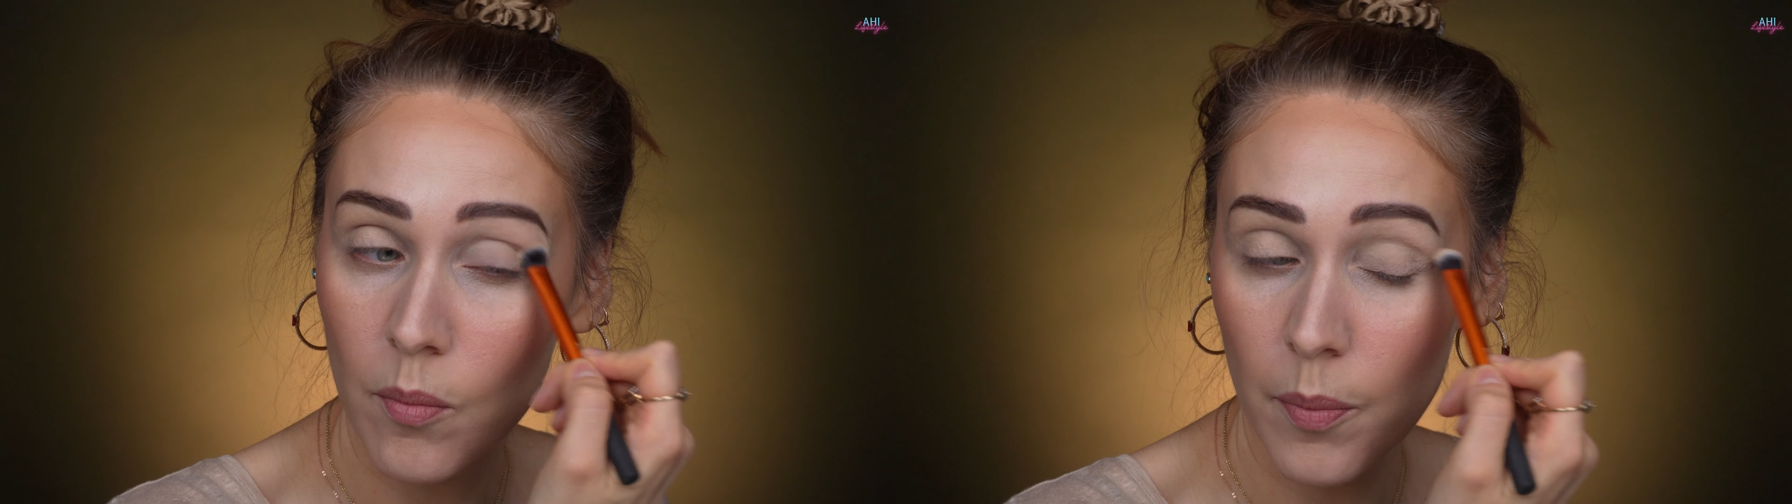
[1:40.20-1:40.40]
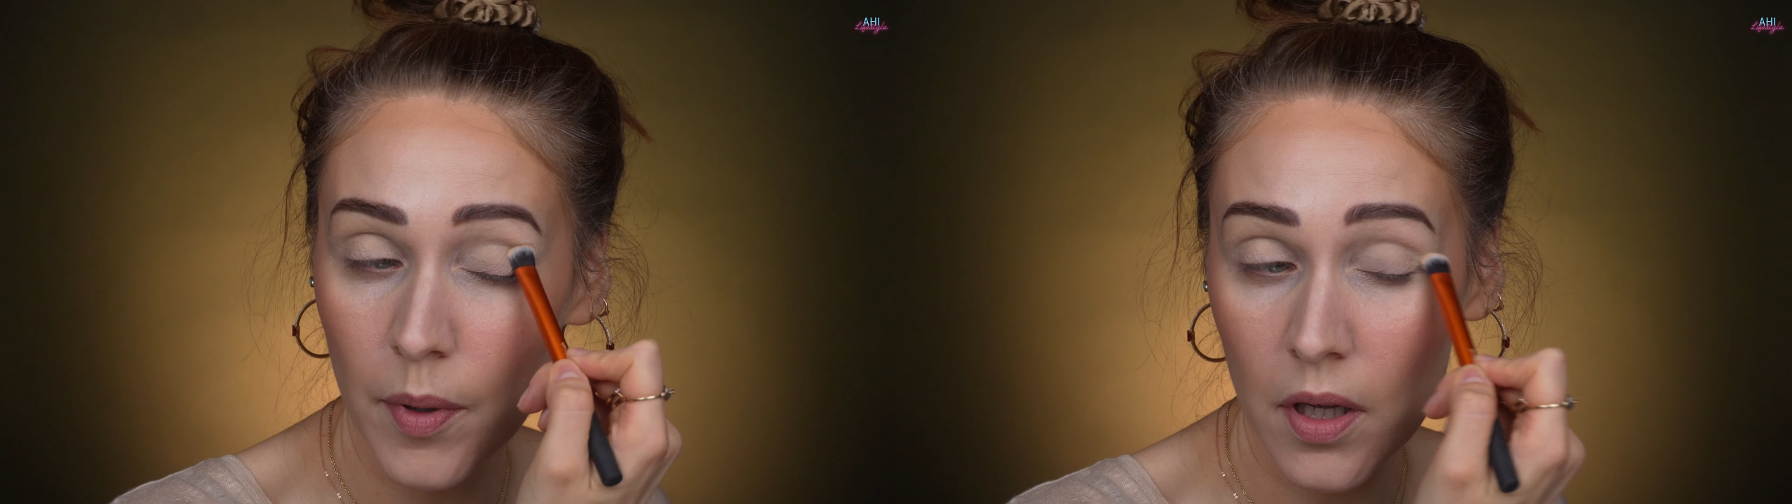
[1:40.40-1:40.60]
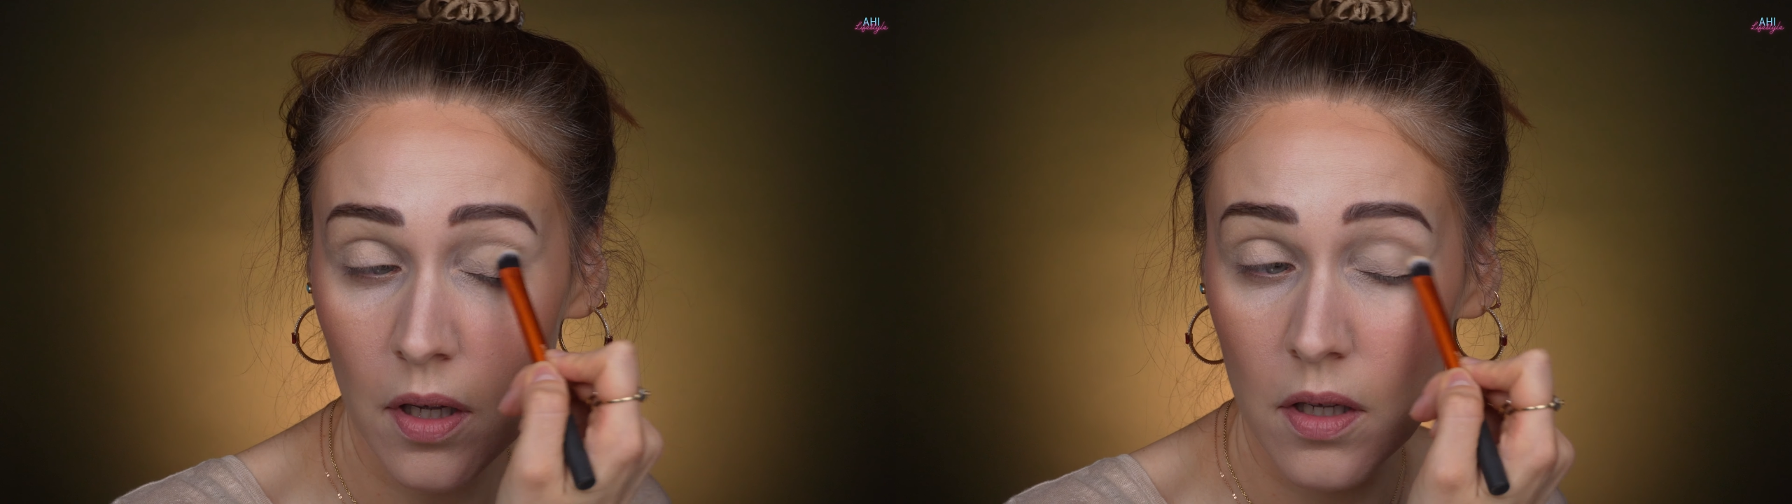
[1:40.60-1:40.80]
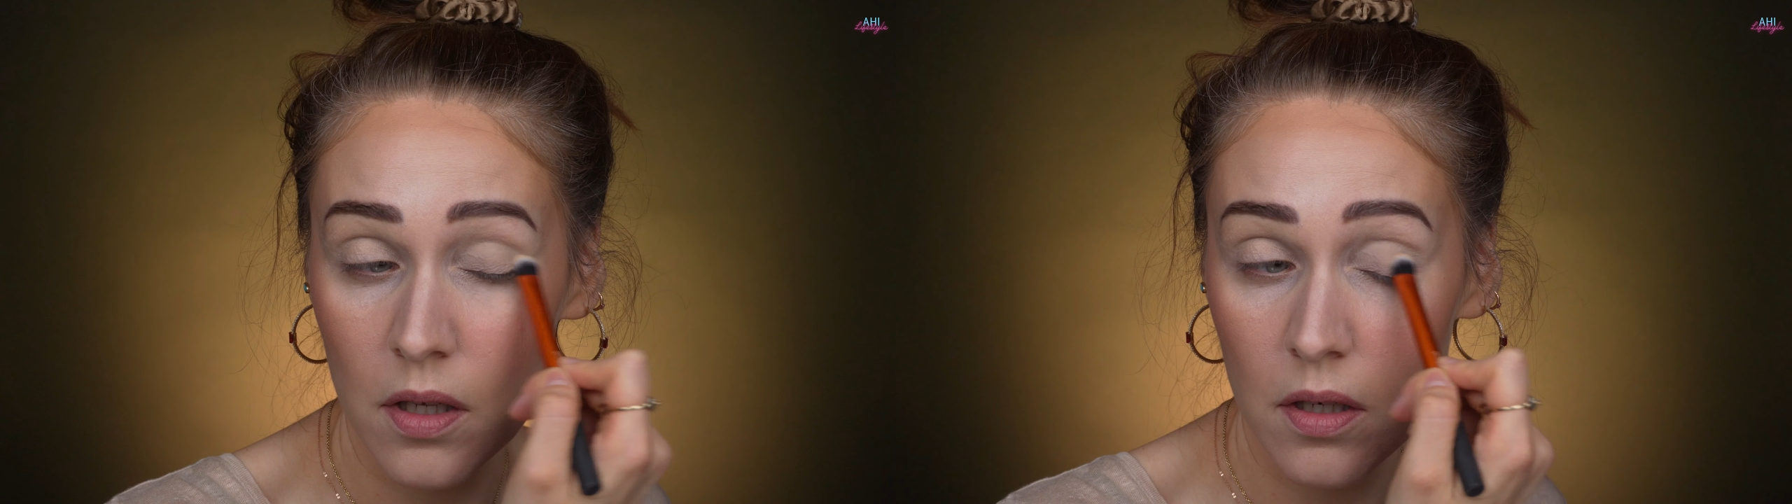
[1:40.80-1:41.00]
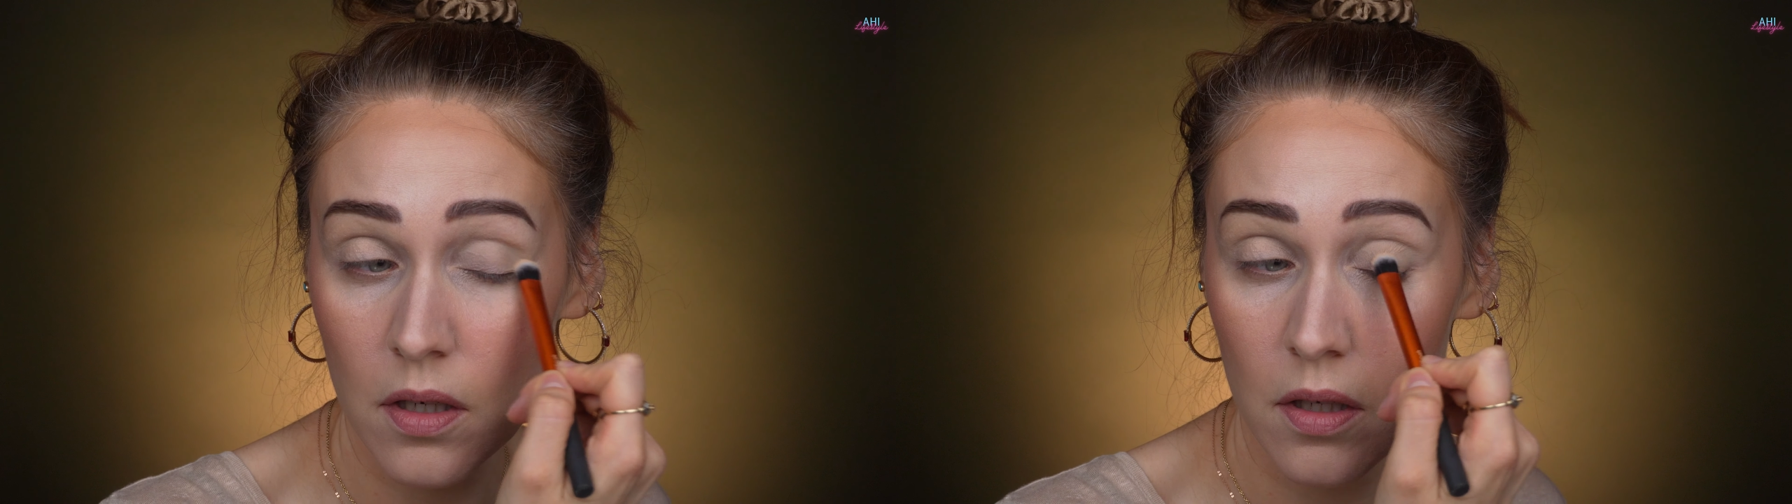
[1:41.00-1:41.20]

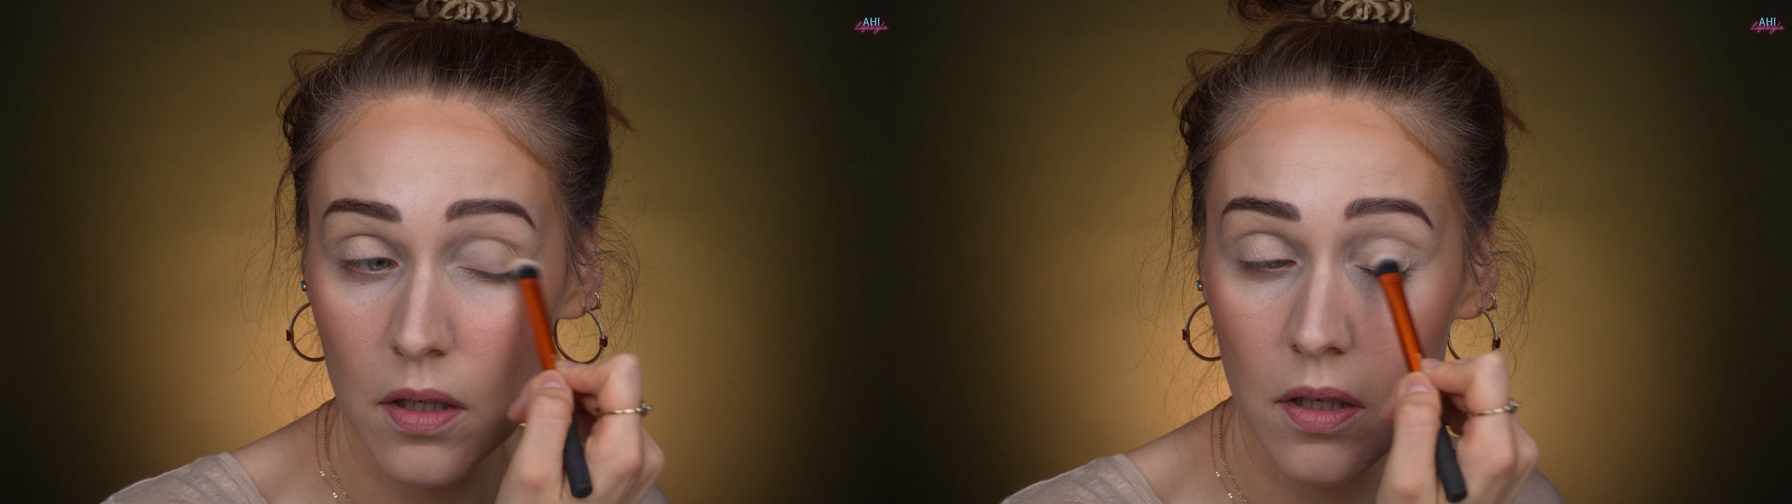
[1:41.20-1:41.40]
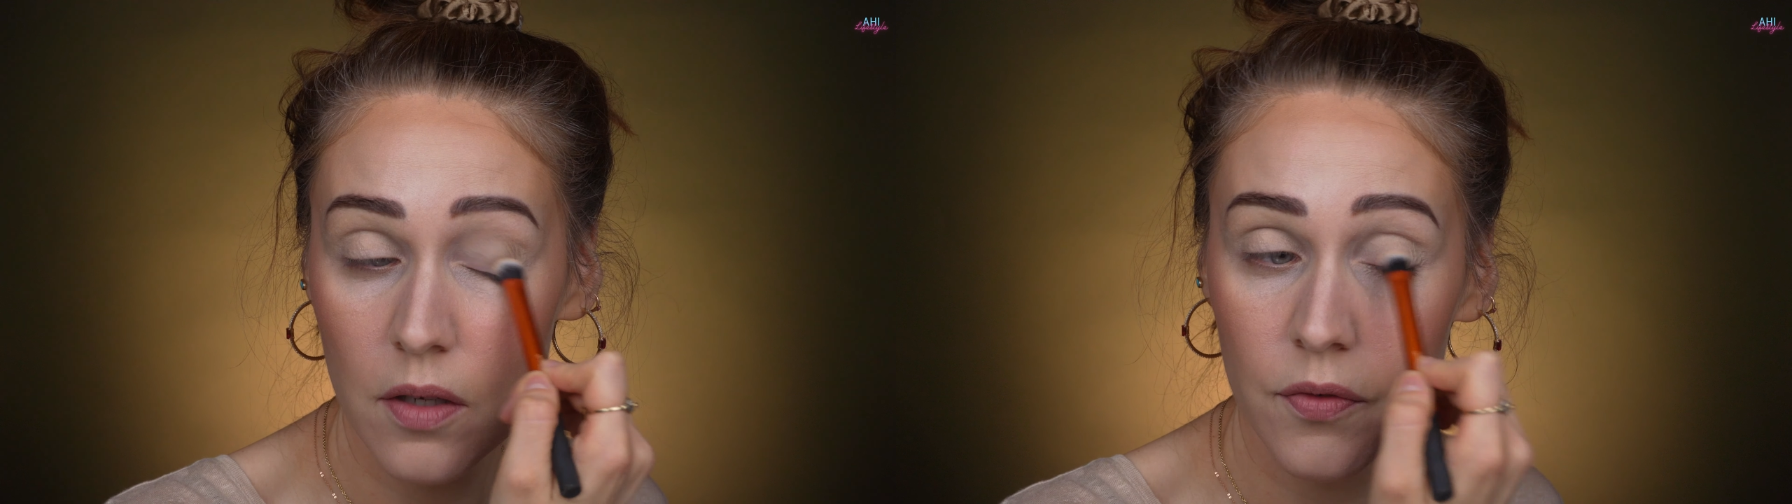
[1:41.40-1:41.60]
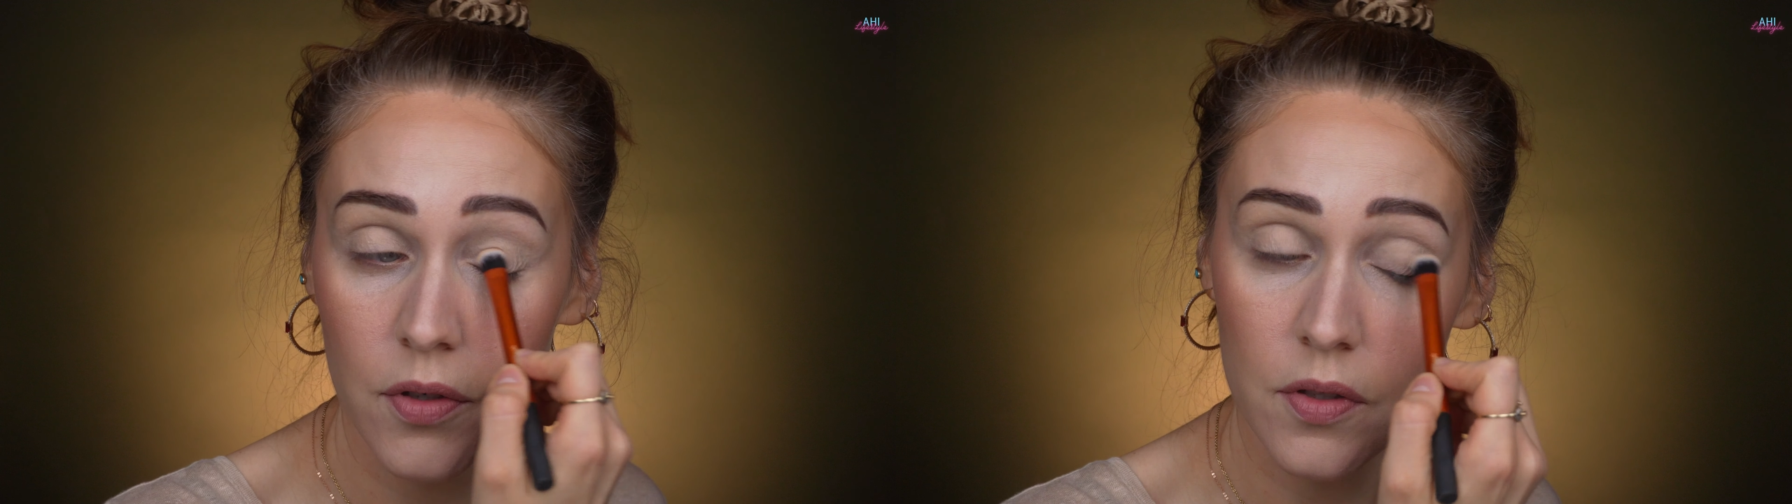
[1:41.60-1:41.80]
but if